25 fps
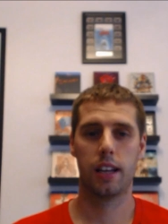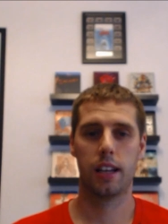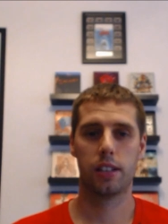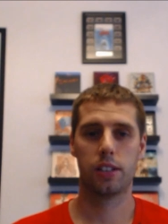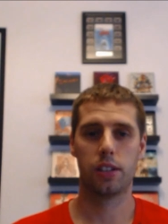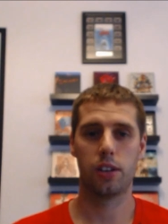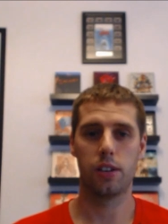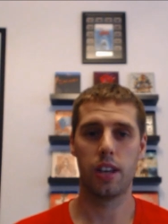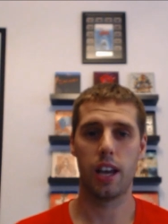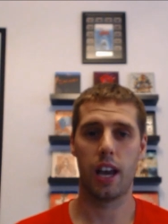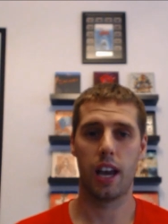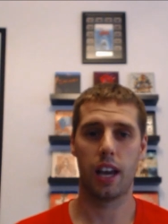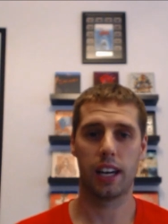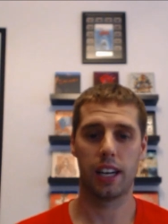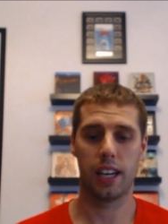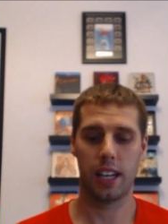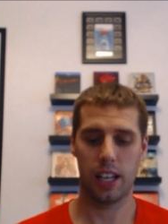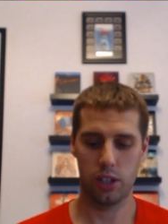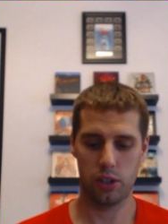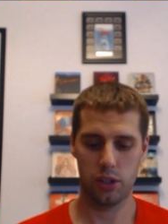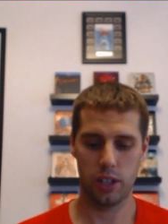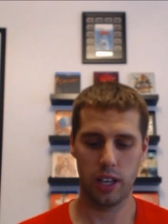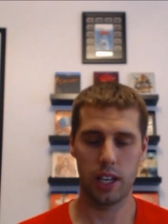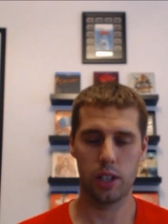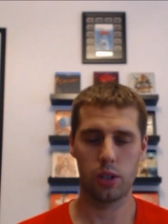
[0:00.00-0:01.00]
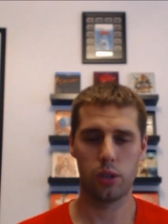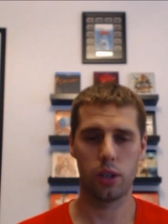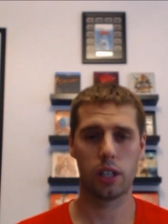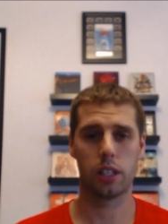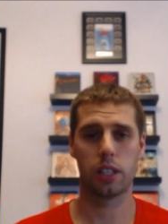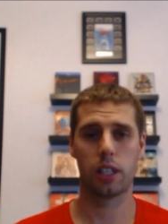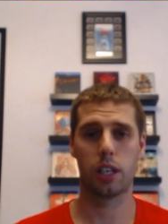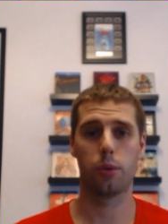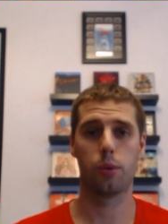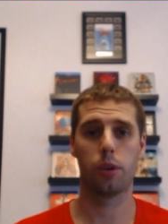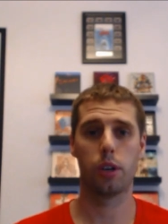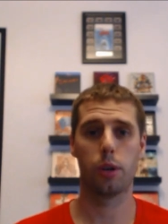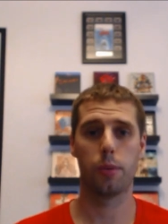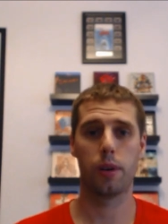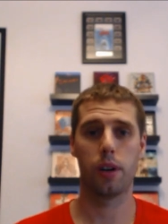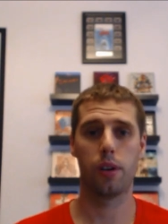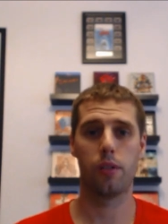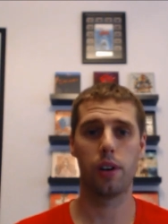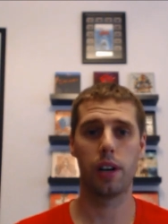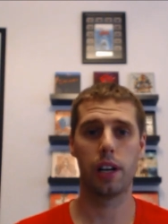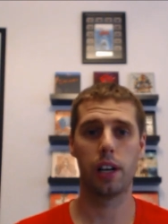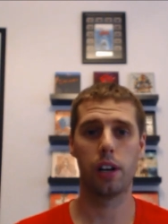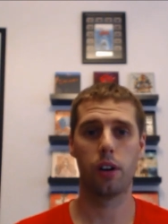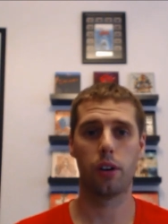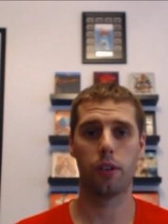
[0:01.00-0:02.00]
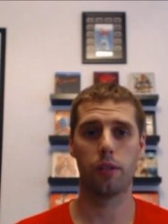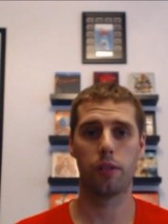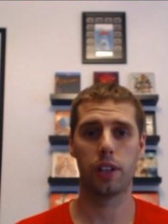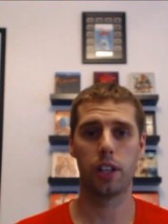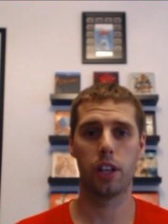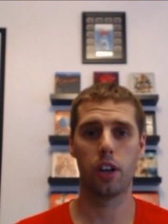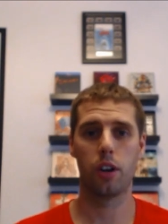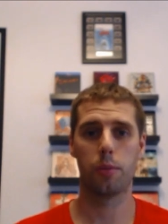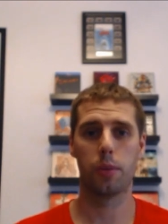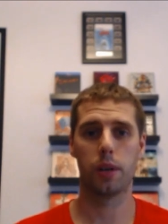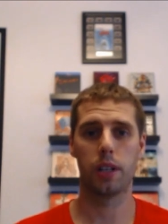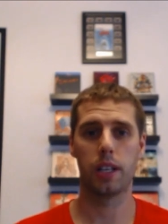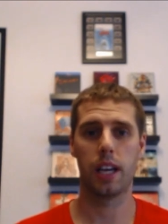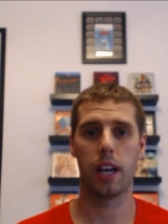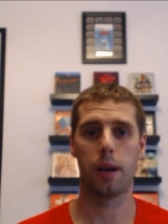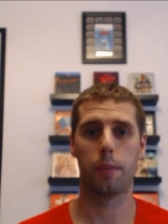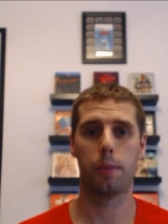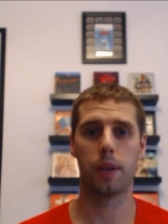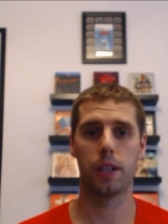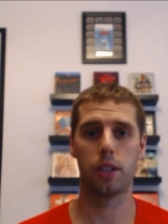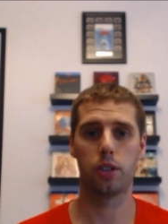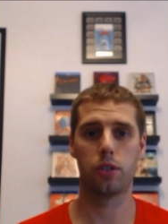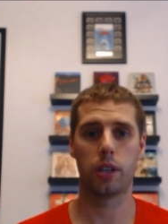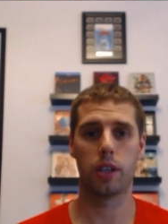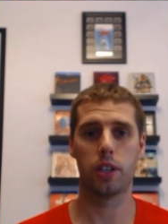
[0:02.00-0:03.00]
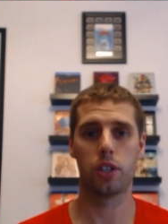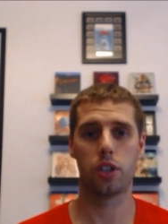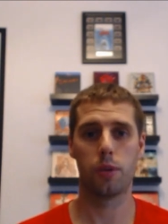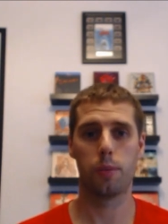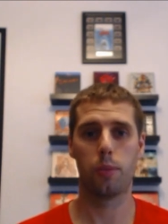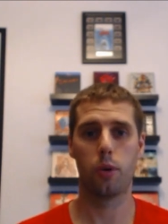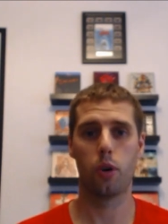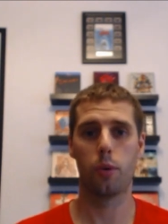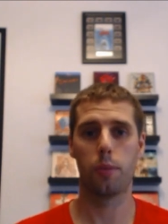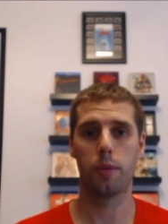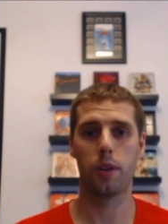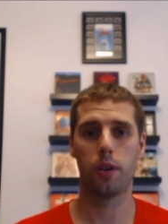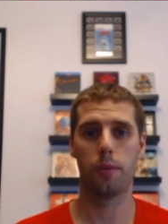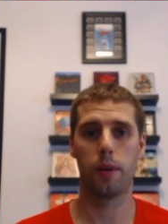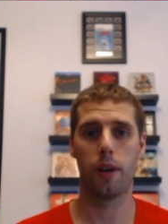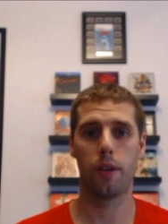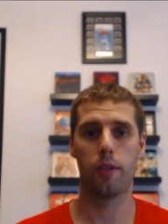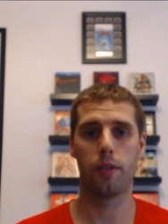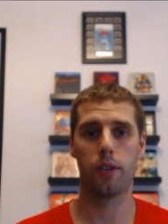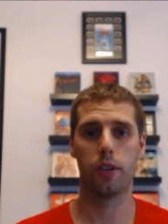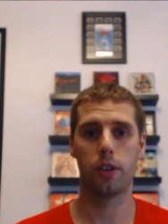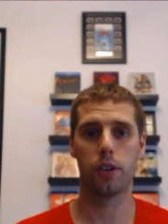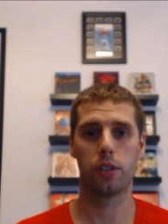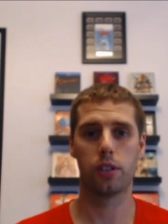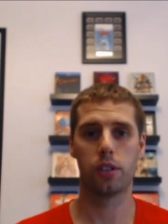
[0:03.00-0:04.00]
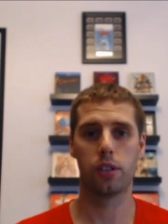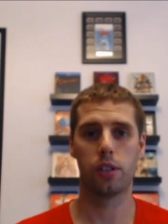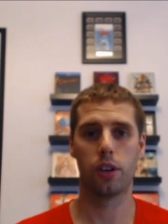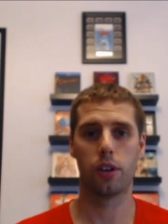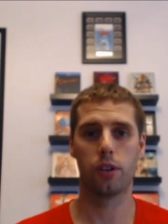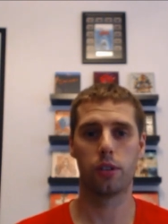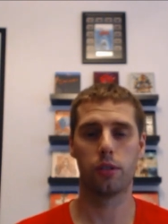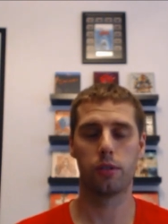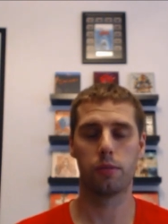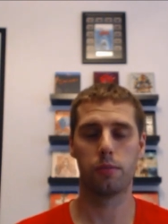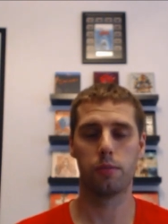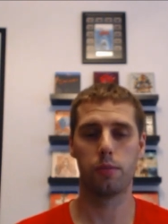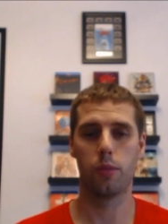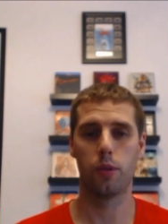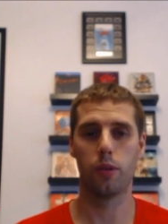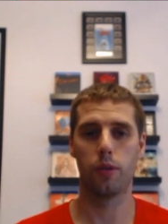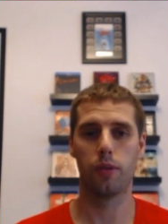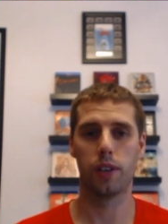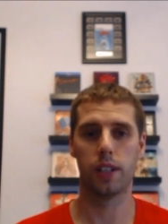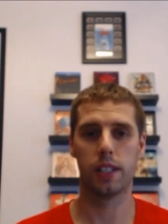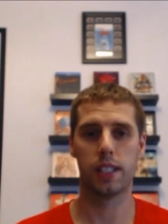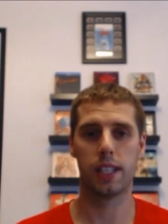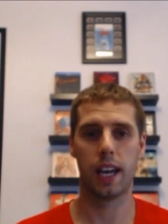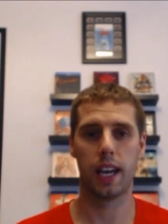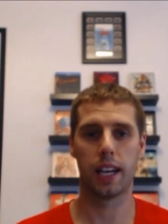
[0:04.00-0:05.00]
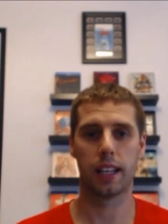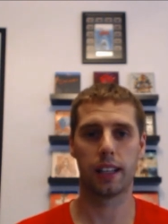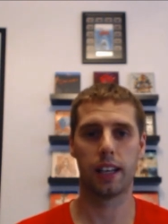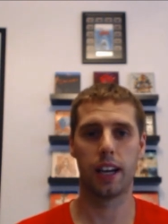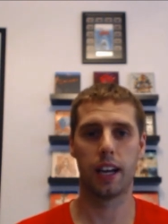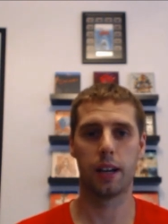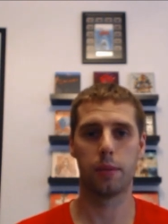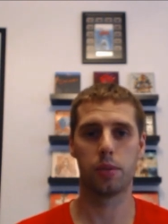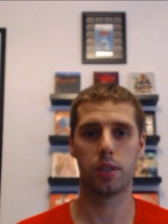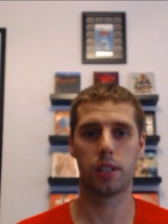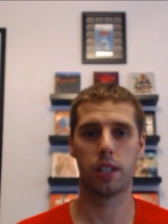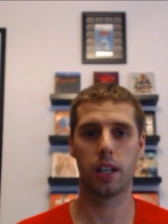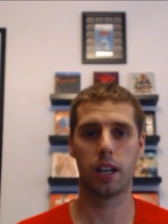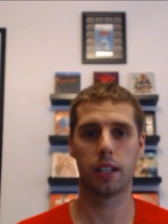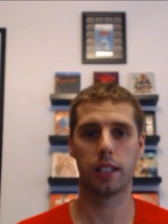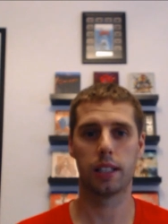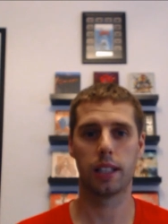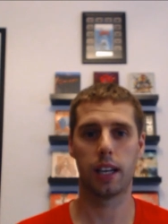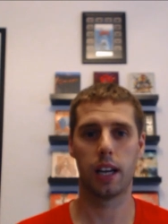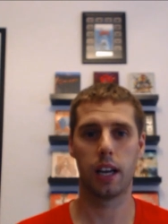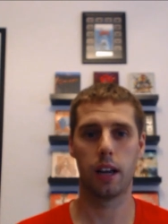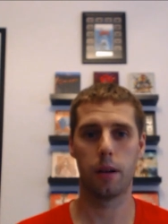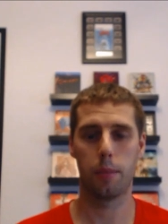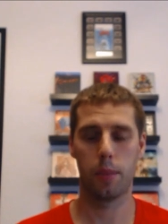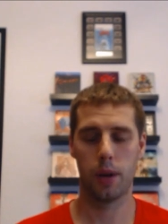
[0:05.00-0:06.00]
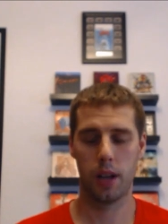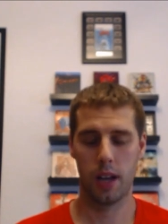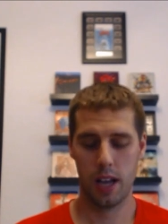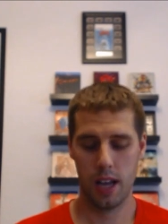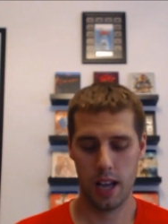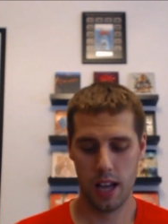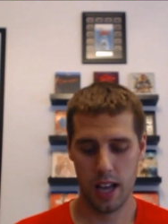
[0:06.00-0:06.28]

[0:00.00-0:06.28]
So yeah, I'm gonna get straight into it because I don't want to be a really long video. But yeah, please try and support me on my first, you know, movie tag that I'm starting up.